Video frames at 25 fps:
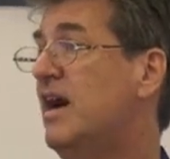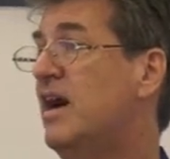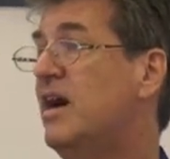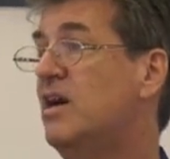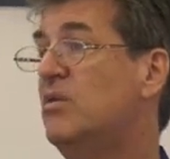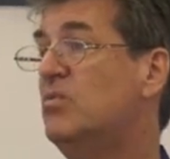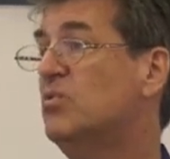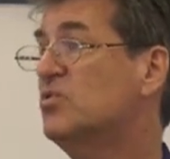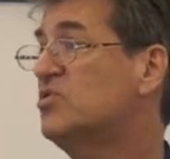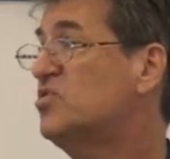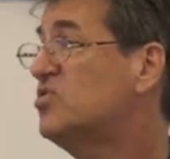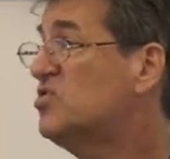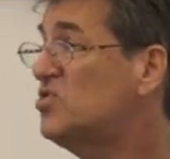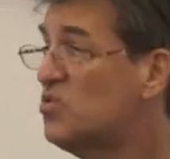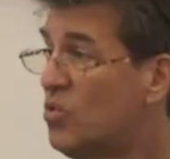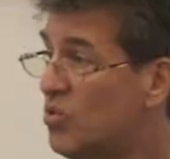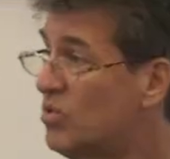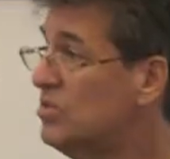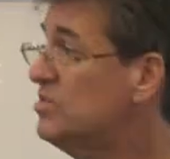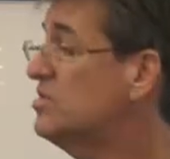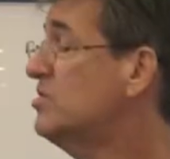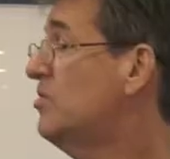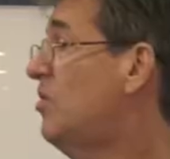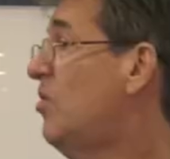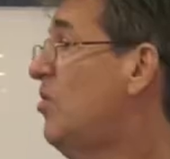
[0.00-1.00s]
I will
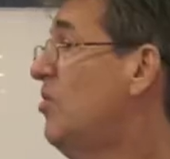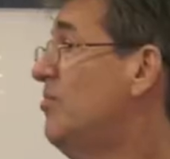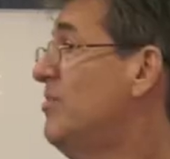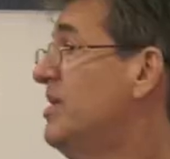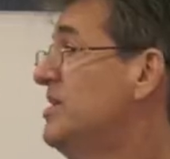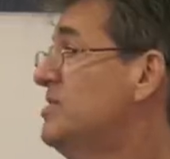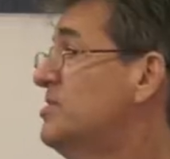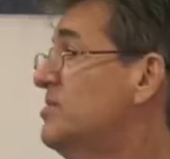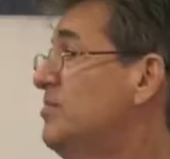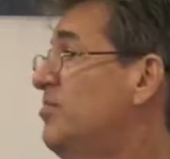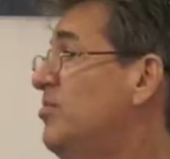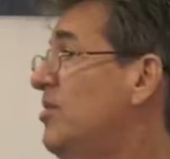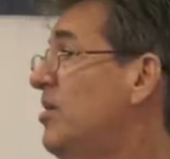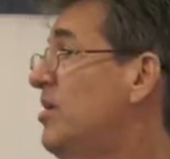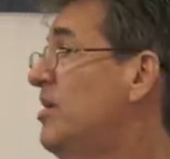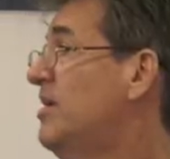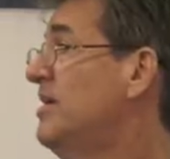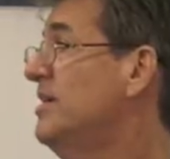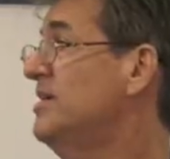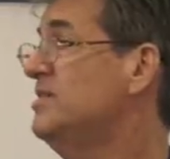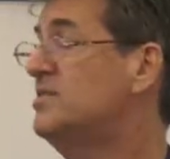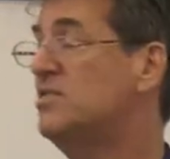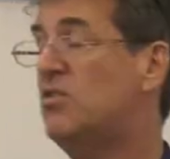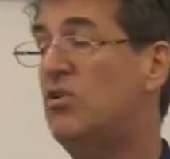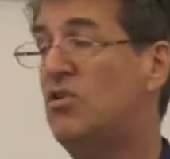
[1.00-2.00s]
source all my
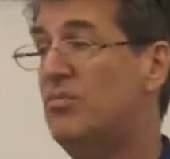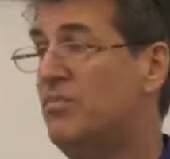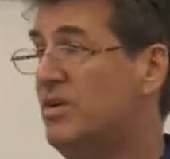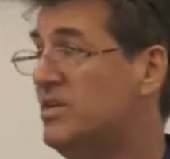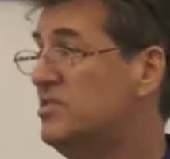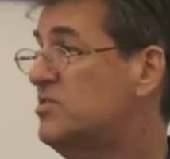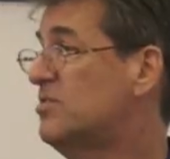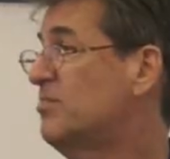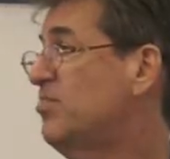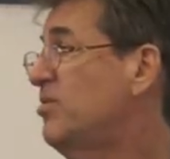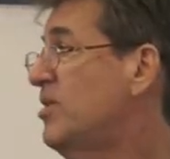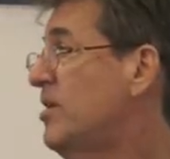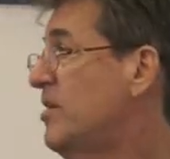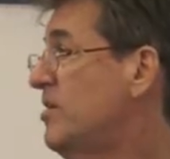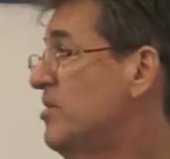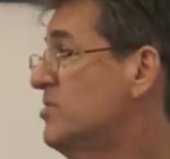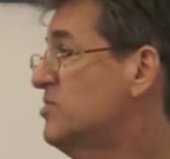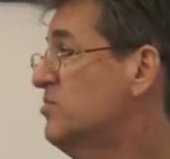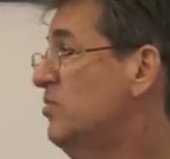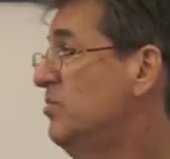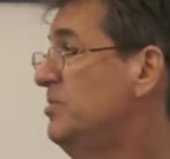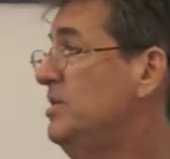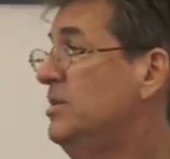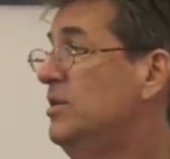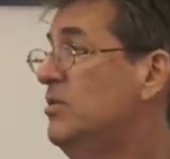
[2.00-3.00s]
supplies, all my
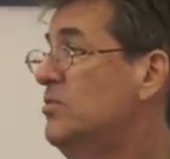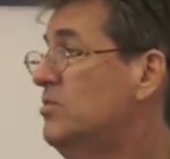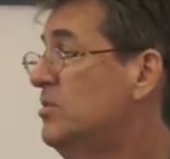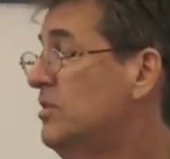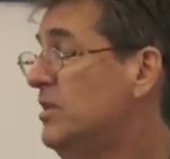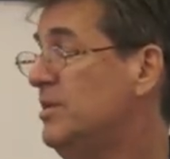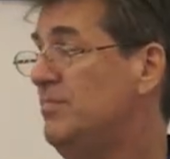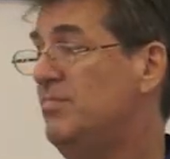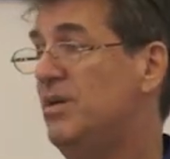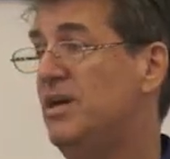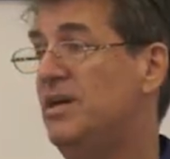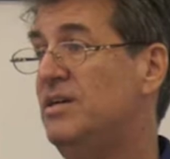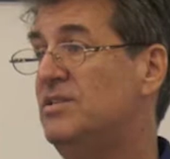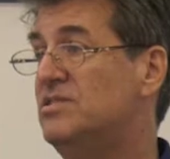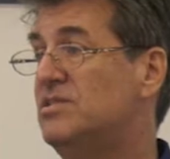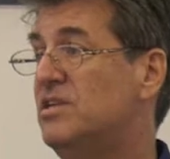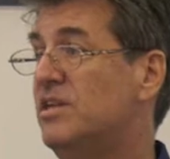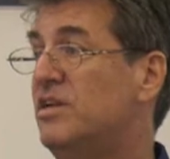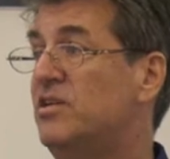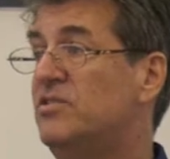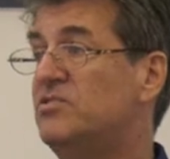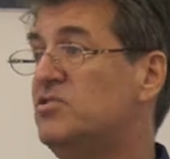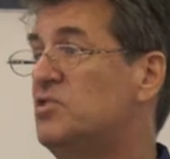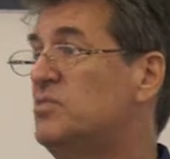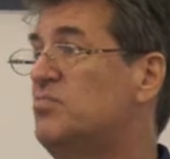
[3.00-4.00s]
suppliers will be locally based,
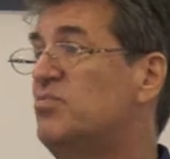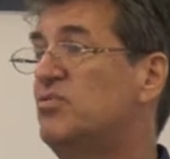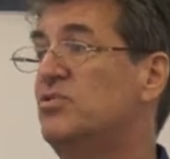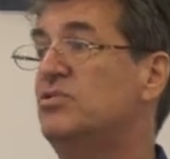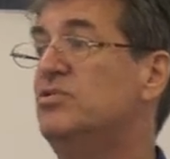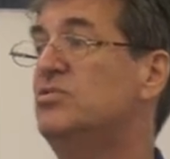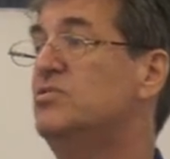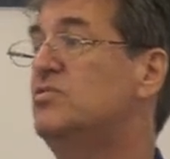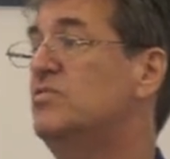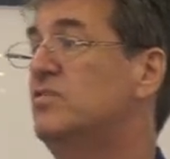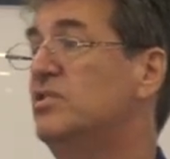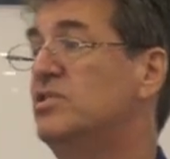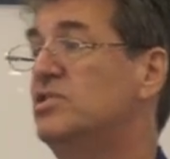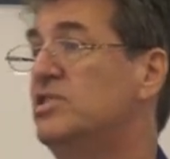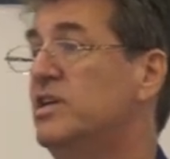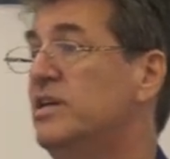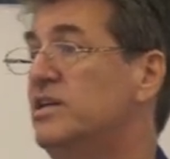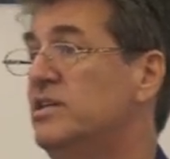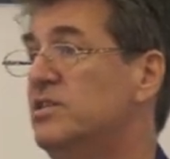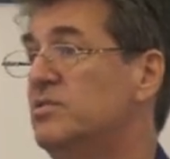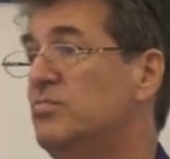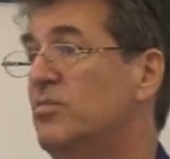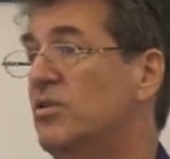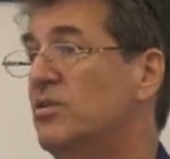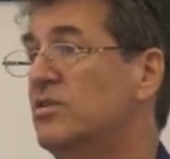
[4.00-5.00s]
and I'll just produce for the
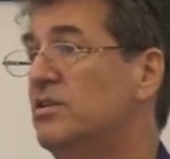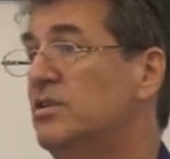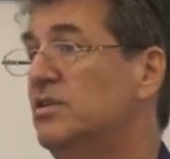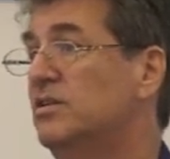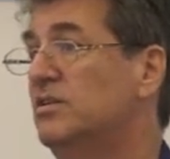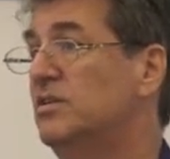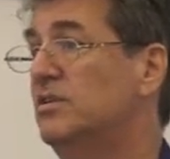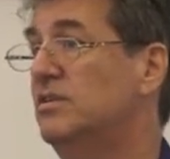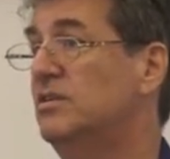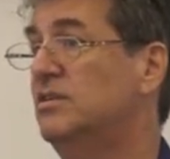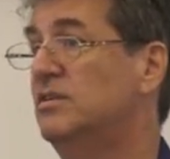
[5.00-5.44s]
Chinese market.